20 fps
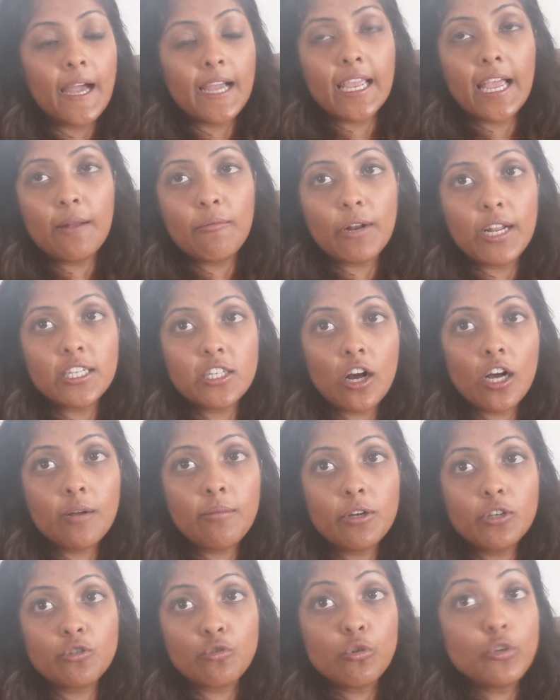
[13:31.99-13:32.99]
again, when I talk
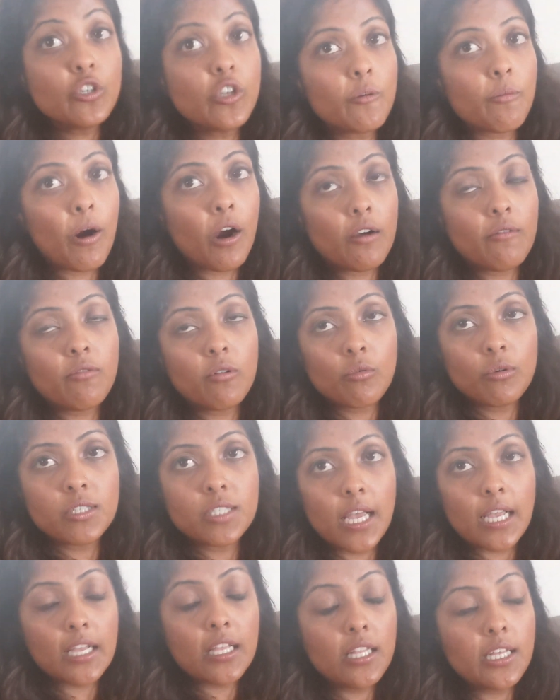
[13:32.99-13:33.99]
about doing your part for
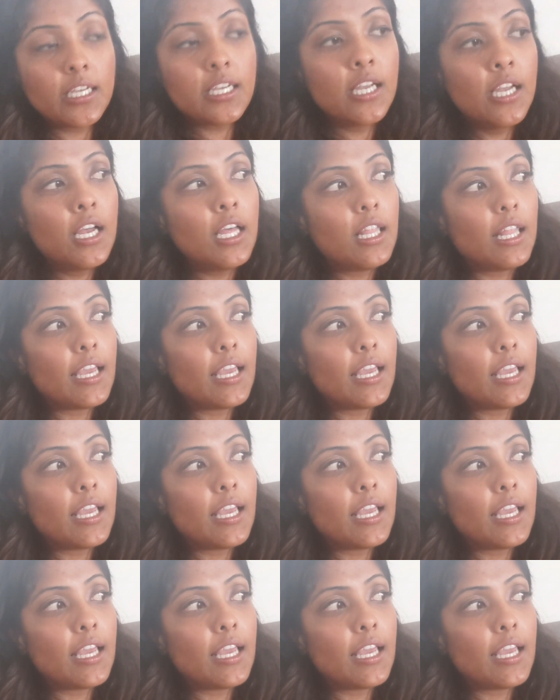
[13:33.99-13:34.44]
recycling,